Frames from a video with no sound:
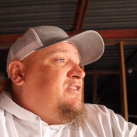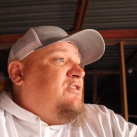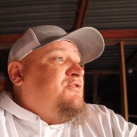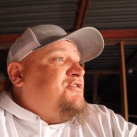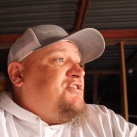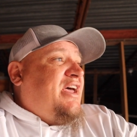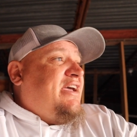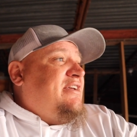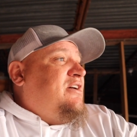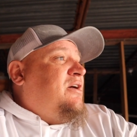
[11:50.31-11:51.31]
you know, they're
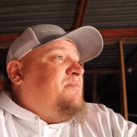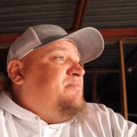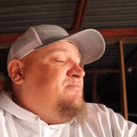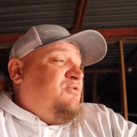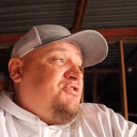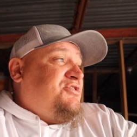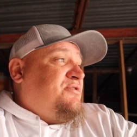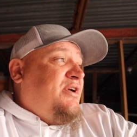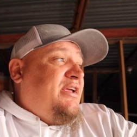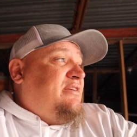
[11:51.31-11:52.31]
stacking up, which is
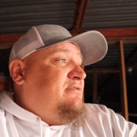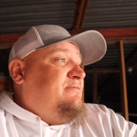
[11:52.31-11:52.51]
great.